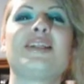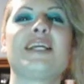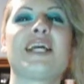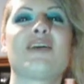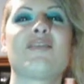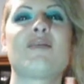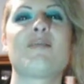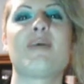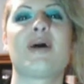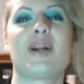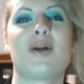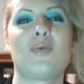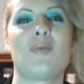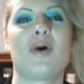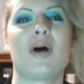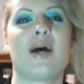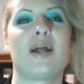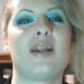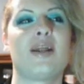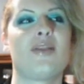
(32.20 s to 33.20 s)
think of a better
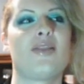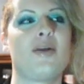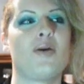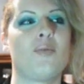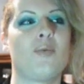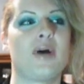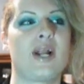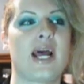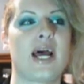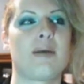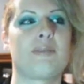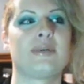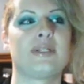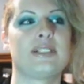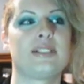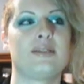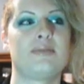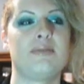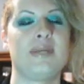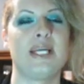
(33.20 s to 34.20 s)
one than what happened
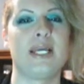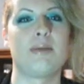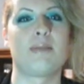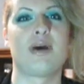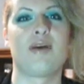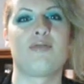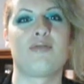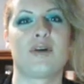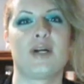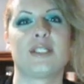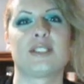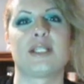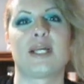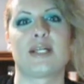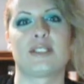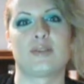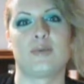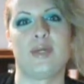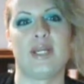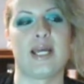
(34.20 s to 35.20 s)
to me and my friends
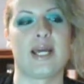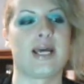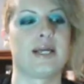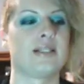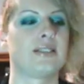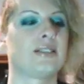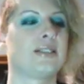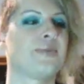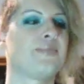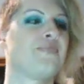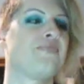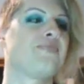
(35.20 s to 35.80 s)
last weekend.